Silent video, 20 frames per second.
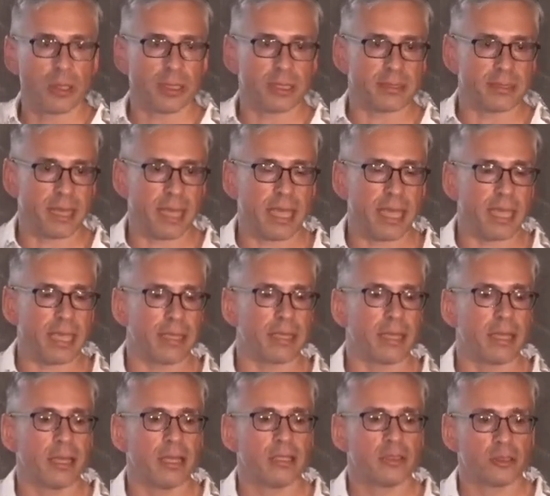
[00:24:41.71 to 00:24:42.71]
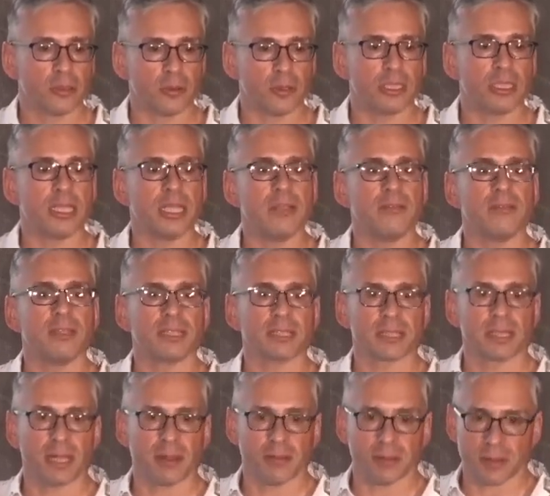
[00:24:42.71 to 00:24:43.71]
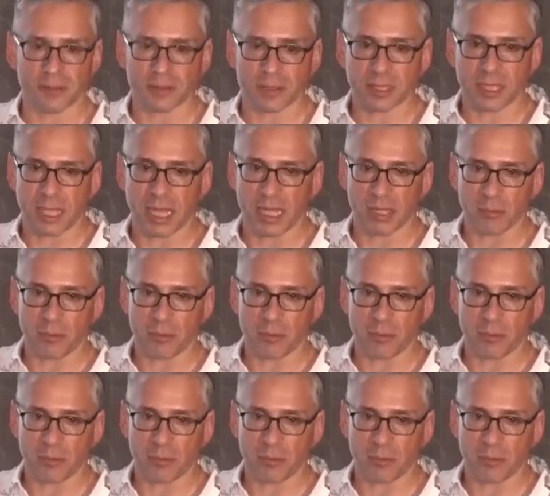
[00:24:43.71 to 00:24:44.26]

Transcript: to take to achieve this level of scale.